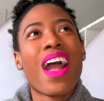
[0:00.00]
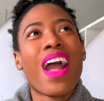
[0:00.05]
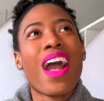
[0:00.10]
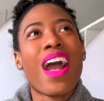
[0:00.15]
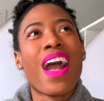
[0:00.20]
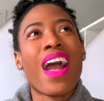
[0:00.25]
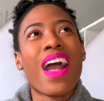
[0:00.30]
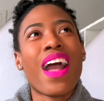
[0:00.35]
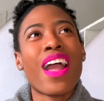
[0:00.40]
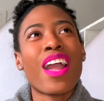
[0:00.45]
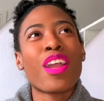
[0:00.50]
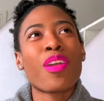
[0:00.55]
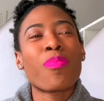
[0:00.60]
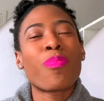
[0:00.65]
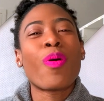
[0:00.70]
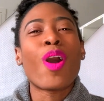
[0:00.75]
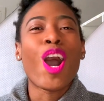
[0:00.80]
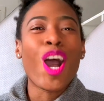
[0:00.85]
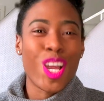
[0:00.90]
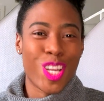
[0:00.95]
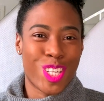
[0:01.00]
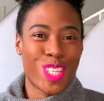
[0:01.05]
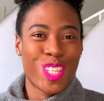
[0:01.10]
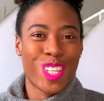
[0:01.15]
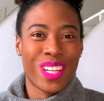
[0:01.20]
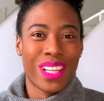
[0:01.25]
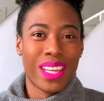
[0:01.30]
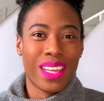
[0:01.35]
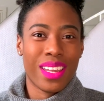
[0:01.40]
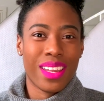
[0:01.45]
I
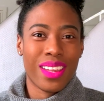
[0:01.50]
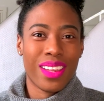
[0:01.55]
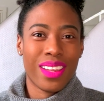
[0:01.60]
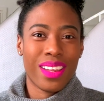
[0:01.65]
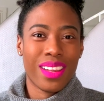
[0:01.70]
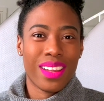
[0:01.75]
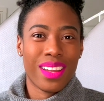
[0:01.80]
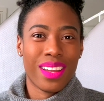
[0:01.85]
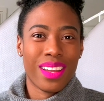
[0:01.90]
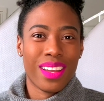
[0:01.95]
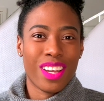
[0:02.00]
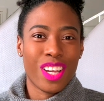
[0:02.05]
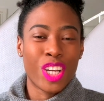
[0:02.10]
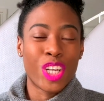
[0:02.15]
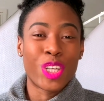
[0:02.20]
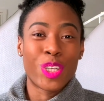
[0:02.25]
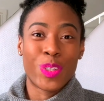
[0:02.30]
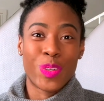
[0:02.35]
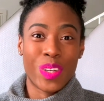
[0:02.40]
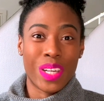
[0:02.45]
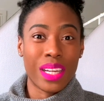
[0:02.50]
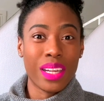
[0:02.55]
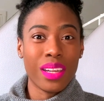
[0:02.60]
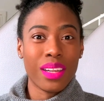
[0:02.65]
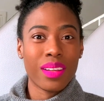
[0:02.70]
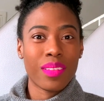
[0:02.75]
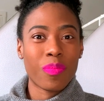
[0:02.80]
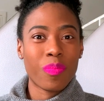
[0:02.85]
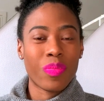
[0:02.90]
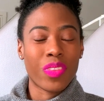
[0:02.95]
partially agree.
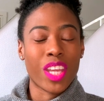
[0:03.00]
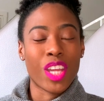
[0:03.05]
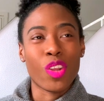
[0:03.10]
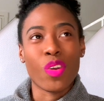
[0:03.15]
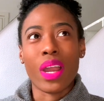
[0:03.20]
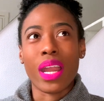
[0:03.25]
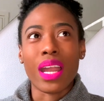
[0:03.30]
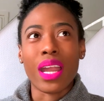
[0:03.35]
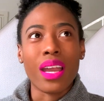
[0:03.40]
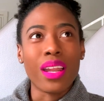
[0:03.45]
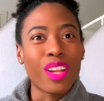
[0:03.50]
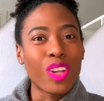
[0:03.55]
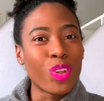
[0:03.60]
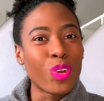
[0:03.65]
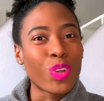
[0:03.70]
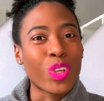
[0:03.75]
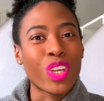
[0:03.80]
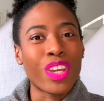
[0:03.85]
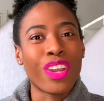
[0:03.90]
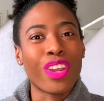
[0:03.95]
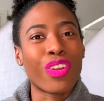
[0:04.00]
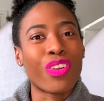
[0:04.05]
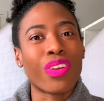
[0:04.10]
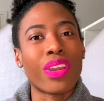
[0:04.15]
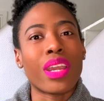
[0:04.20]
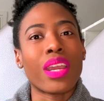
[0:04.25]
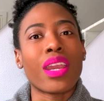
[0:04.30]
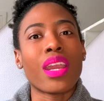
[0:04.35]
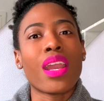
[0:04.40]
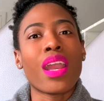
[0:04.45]
I kind of low-key
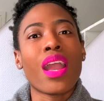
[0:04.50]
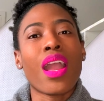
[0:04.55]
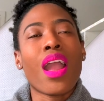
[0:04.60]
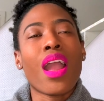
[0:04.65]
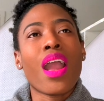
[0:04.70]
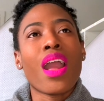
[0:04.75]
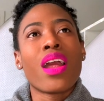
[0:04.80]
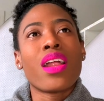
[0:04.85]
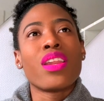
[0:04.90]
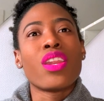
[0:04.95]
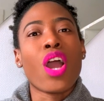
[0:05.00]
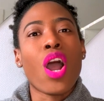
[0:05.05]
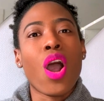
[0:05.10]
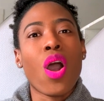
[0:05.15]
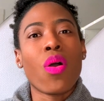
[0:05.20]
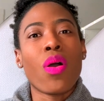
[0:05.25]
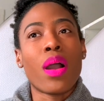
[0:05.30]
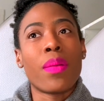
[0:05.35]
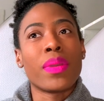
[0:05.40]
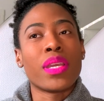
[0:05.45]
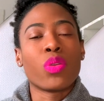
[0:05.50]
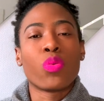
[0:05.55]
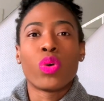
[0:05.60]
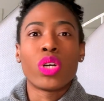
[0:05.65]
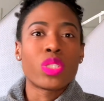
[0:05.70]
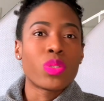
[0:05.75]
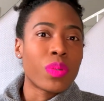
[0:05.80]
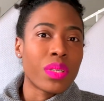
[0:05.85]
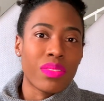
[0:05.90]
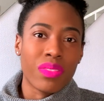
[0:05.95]
agree. No, I mean, what
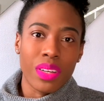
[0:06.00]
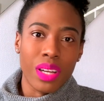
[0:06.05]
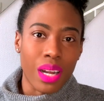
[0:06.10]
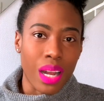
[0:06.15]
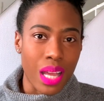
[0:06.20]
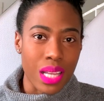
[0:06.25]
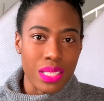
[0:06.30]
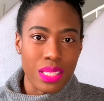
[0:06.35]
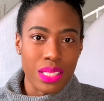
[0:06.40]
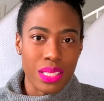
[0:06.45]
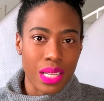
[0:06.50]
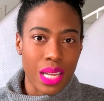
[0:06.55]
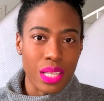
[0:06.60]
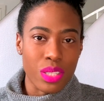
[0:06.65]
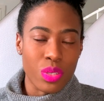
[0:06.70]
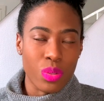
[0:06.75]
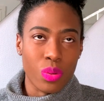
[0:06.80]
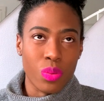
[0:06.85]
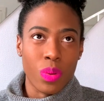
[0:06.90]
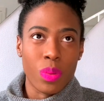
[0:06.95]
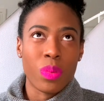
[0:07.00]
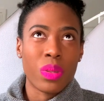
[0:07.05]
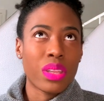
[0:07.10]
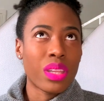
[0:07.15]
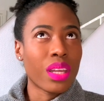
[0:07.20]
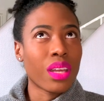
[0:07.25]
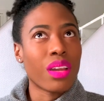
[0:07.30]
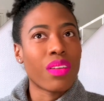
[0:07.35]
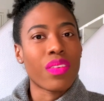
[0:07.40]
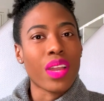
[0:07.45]
do we even class as ghetto? When we
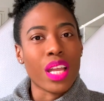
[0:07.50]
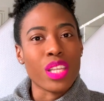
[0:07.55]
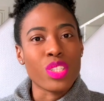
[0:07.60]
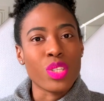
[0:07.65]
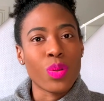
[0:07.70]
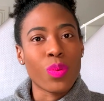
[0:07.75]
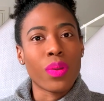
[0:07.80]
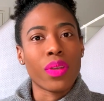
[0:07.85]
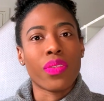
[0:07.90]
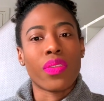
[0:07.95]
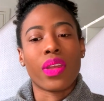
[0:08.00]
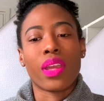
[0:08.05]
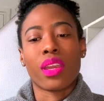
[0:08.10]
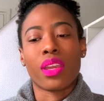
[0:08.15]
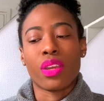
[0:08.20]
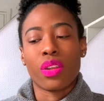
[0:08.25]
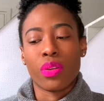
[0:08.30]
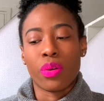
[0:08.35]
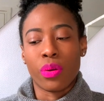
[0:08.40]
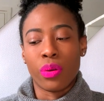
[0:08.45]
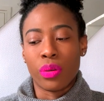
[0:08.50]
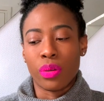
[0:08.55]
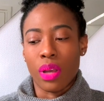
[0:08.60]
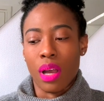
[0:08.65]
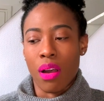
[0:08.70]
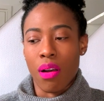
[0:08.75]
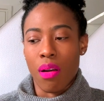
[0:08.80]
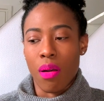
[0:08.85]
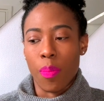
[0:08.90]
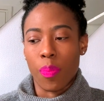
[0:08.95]
think of ghetto, we think,
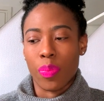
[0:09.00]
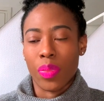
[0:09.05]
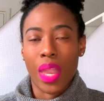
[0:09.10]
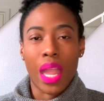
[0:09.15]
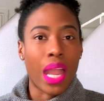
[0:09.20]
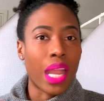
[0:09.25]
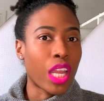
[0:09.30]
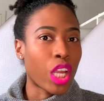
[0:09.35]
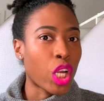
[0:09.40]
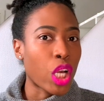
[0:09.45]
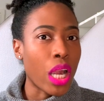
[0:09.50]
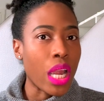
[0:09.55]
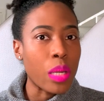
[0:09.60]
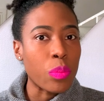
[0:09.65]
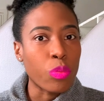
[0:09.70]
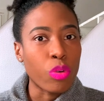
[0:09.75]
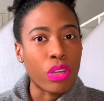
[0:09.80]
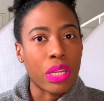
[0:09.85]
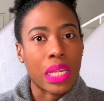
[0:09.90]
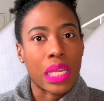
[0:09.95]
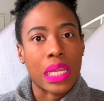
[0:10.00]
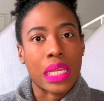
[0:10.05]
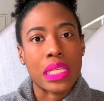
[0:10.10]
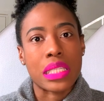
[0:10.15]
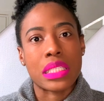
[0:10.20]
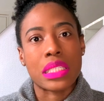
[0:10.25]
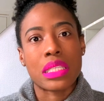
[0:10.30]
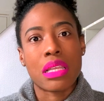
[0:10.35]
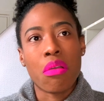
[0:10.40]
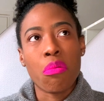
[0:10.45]
high crime
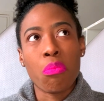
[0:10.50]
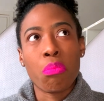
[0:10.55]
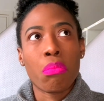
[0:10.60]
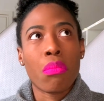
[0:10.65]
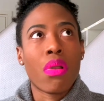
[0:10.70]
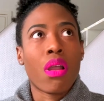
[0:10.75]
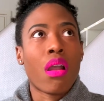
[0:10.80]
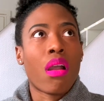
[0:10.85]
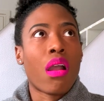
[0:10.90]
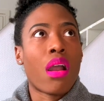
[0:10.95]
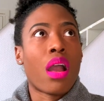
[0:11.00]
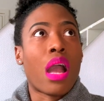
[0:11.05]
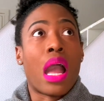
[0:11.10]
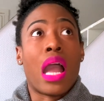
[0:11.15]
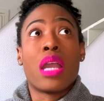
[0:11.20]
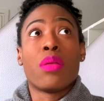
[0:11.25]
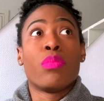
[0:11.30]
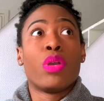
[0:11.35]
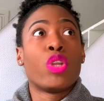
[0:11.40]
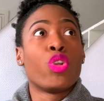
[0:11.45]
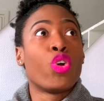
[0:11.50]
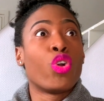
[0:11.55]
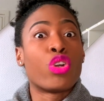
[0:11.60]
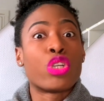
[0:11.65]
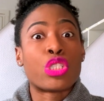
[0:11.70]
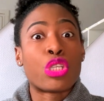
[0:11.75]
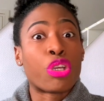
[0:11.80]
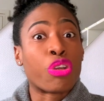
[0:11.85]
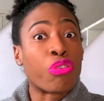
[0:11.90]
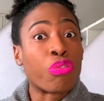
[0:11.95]
rates, high
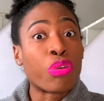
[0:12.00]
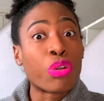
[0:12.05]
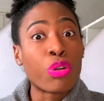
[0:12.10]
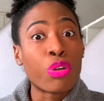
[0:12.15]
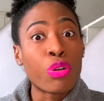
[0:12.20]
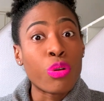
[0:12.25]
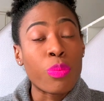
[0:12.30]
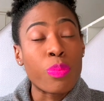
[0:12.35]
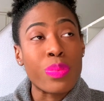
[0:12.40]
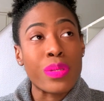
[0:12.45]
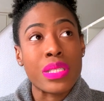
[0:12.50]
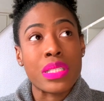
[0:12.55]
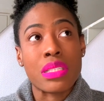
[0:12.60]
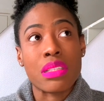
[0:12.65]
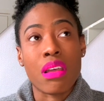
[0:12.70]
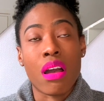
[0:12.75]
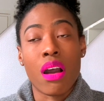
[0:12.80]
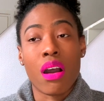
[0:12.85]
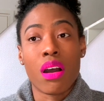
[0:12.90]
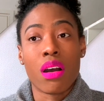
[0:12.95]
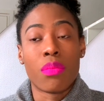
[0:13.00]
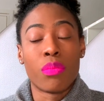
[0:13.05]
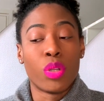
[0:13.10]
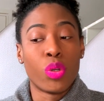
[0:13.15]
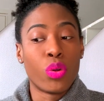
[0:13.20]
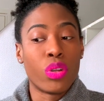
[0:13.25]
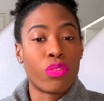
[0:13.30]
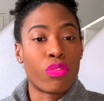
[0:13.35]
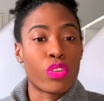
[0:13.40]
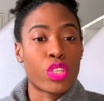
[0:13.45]
minority groups, low
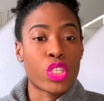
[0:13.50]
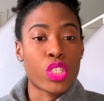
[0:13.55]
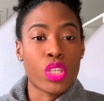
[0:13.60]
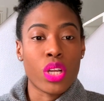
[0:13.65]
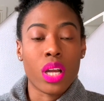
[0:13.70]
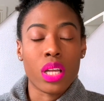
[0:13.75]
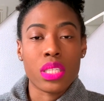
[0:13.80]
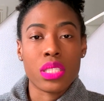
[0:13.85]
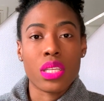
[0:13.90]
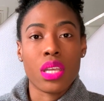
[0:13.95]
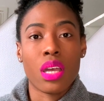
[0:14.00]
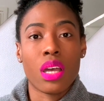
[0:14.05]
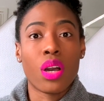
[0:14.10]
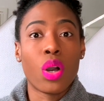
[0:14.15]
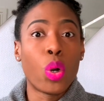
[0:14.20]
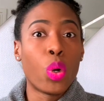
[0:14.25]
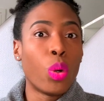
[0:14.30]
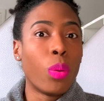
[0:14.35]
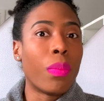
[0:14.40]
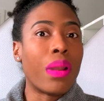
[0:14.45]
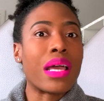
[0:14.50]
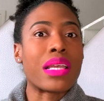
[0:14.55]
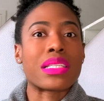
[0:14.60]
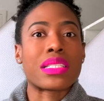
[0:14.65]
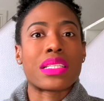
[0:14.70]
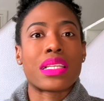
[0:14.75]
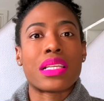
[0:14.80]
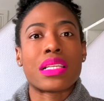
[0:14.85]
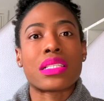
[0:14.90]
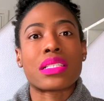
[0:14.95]
infrastructure,
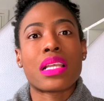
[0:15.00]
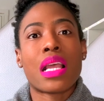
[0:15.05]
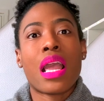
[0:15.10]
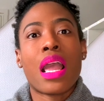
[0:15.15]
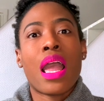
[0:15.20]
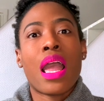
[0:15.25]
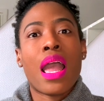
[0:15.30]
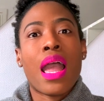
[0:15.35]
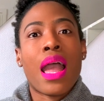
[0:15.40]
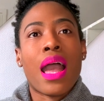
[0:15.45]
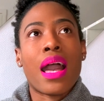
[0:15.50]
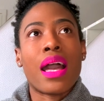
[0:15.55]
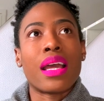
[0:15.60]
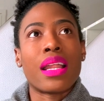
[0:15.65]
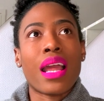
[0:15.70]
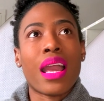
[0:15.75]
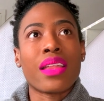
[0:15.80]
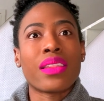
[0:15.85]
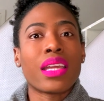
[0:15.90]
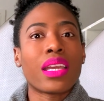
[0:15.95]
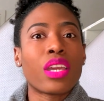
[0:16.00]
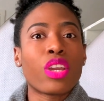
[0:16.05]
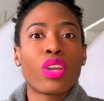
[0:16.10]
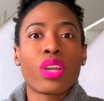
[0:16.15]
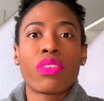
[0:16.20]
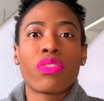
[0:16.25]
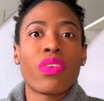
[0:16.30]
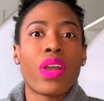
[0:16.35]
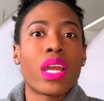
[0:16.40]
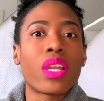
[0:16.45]
homelessness. And I think you
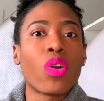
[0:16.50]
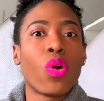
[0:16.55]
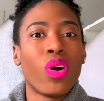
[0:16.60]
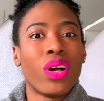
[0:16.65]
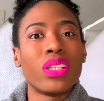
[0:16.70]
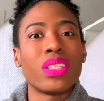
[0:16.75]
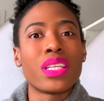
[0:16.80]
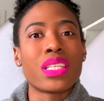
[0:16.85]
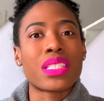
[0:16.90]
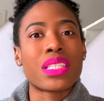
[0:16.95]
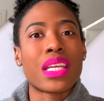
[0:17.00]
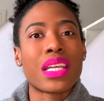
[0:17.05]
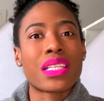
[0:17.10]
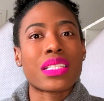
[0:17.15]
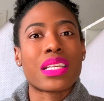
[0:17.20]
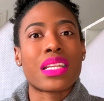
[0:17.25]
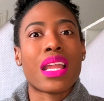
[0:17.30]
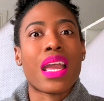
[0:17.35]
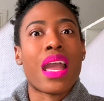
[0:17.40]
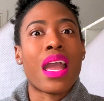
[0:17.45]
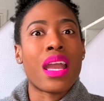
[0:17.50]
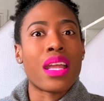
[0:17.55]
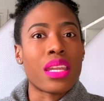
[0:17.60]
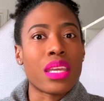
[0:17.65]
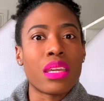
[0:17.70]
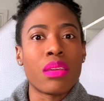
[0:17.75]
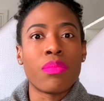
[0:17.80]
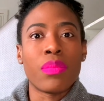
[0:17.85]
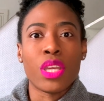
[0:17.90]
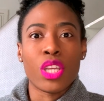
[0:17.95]
can find all these things in
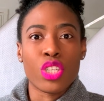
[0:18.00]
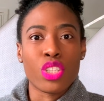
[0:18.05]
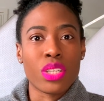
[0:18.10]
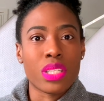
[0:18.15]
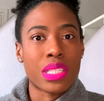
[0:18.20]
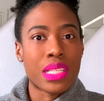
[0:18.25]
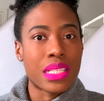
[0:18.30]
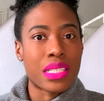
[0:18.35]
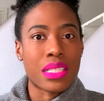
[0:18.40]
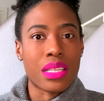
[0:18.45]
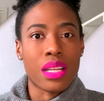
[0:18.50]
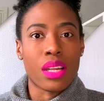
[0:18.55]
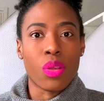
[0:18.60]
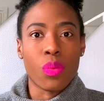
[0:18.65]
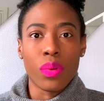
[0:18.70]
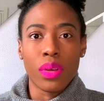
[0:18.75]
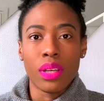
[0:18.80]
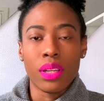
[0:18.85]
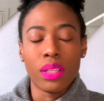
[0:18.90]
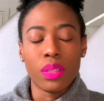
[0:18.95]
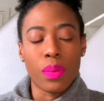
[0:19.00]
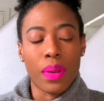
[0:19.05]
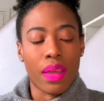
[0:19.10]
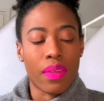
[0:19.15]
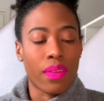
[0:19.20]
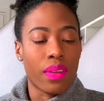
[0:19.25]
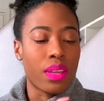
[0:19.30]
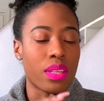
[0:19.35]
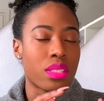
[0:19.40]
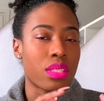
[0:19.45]
any major city in the world,
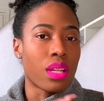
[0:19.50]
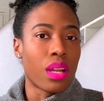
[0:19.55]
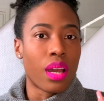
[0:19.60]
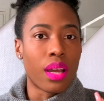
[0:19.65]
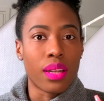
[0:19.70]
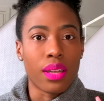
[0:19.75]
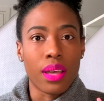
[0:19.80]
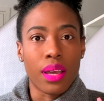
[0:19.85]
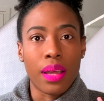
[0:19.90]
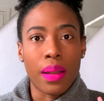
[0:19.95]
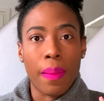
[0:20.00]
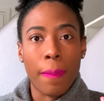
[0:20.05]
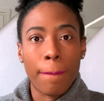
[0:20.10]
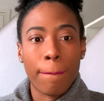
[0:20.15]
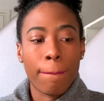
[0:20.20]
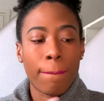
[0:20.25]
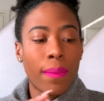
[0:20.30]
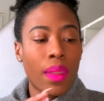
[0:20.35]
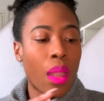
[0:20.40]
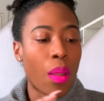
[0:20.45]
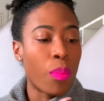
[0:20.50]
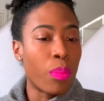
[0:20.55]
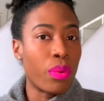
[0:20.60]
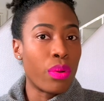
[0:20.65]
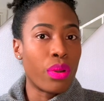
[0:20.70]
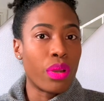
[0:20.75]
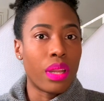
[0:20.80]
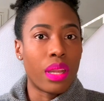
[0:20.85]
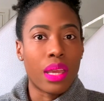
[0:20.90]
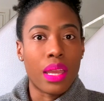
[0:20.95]
whether it's London,
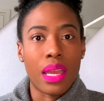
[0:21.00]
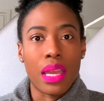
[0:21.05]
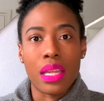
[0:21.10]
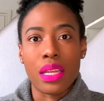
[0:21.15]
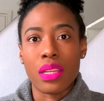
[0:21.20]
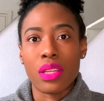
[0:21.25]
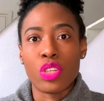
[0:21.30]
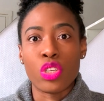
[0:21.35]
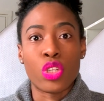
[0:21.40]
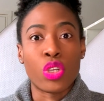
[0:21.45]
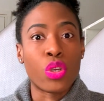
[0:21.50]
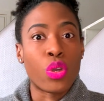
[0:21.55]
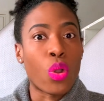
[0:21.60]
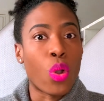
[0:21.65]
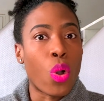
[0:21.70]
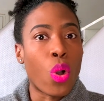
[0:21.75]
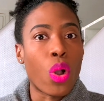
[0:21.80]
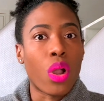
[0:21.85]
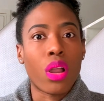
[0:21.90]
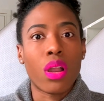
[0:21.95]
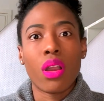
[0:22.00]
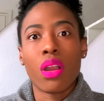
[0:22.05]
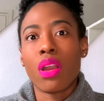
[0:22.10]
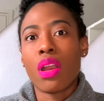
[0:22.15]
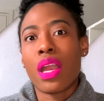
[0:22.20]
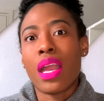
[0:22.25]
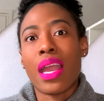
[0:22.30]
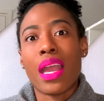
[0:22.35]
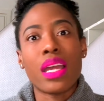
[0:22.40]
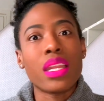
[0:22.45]
Berlin, New York,
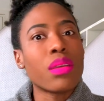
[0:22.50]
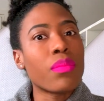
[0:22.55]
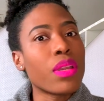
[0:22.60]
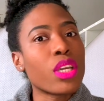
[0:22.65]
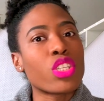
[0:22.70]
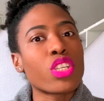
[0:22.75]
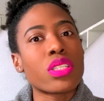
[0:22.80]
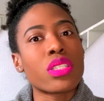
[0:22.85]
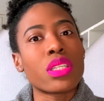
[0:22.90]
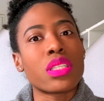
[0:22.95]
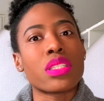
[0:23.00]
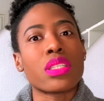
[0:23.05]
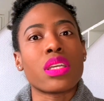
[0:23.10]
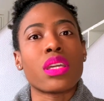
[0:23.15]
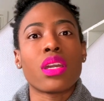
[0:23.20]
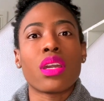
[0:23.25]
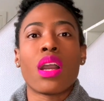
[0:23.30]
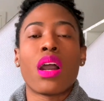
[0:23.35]
any major city.